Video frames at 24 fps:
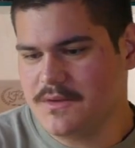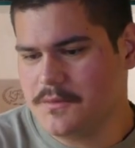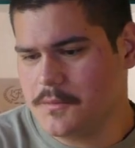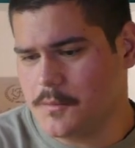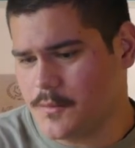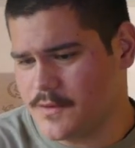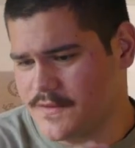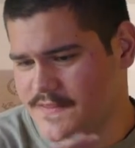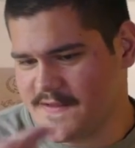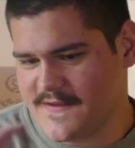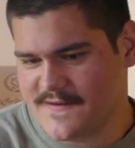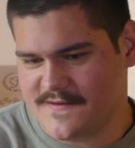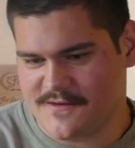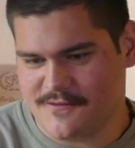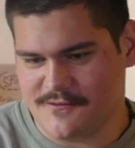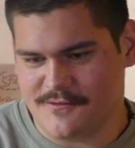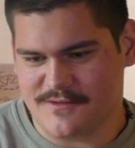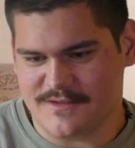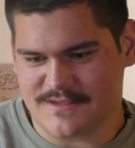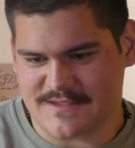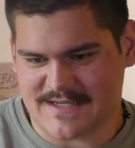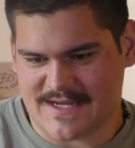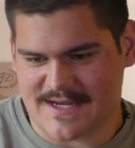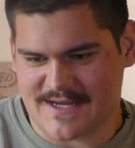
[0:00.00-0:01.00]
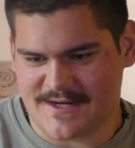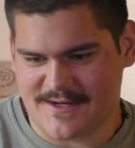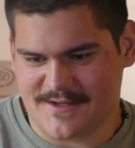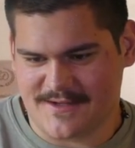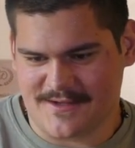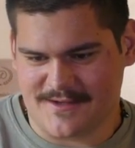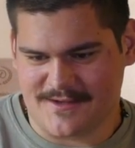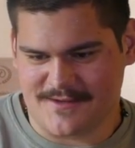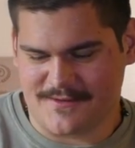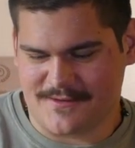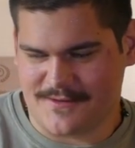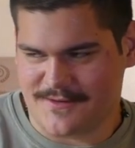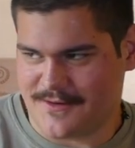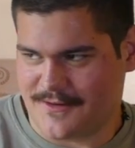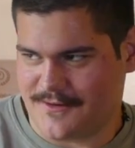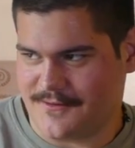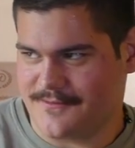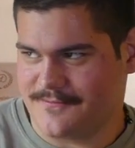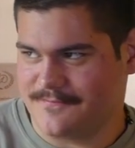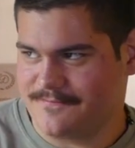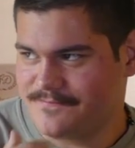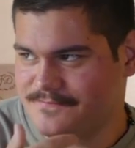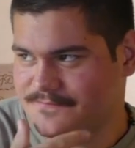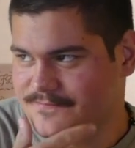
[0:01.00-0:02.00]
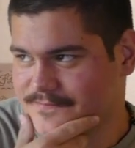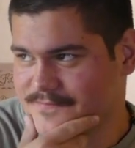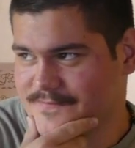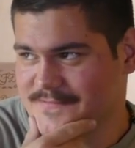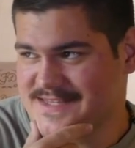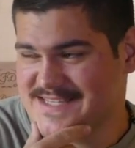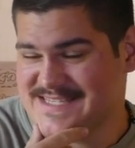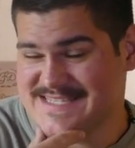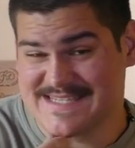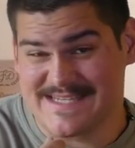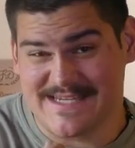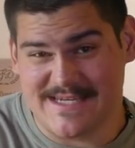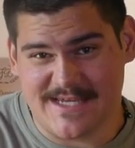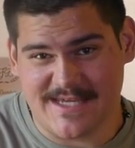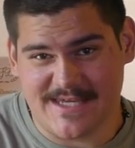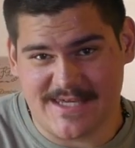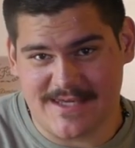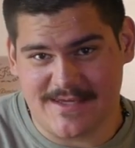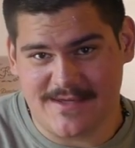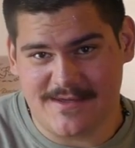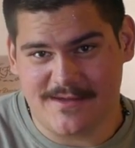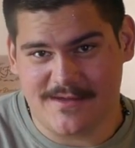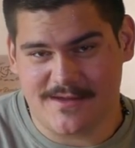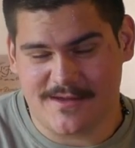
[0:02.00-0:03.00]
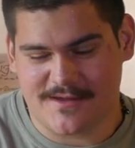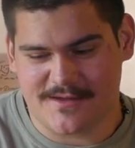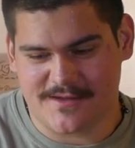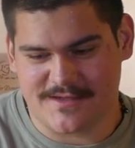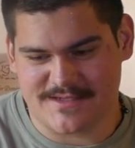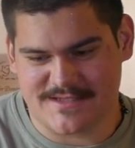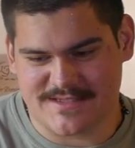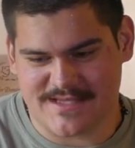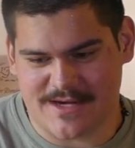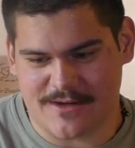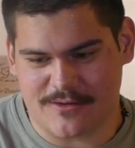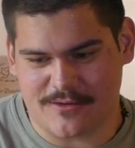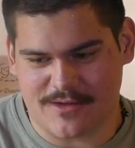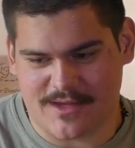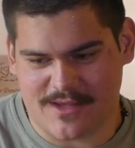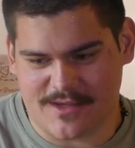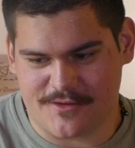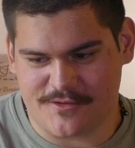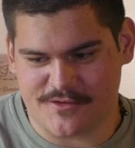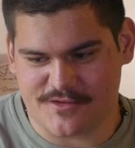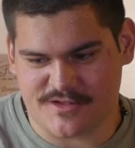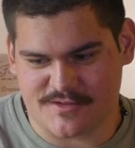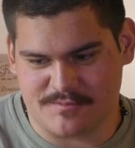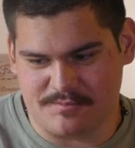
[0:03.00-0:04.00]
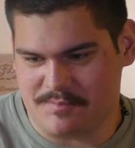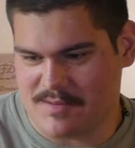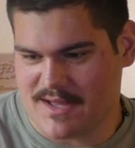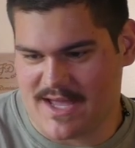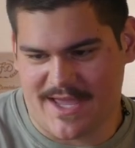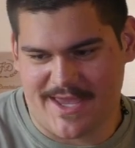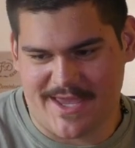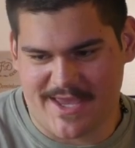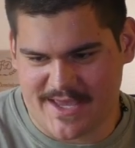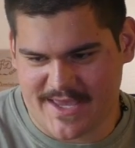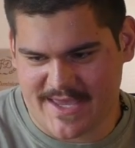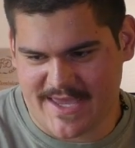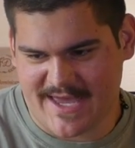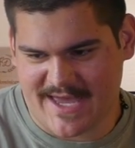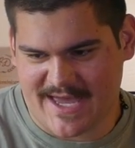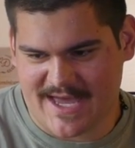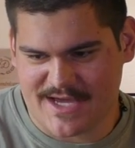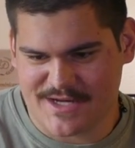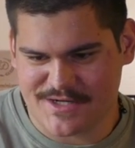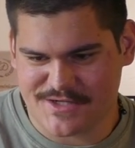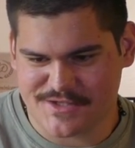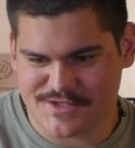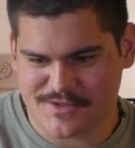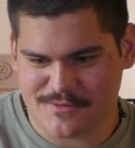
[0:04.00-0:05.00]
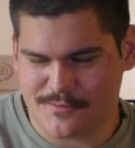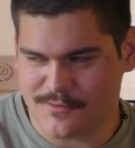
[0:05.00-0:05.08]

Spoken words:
what they do is kind of, sneaky, because they don't let you just buy it cash.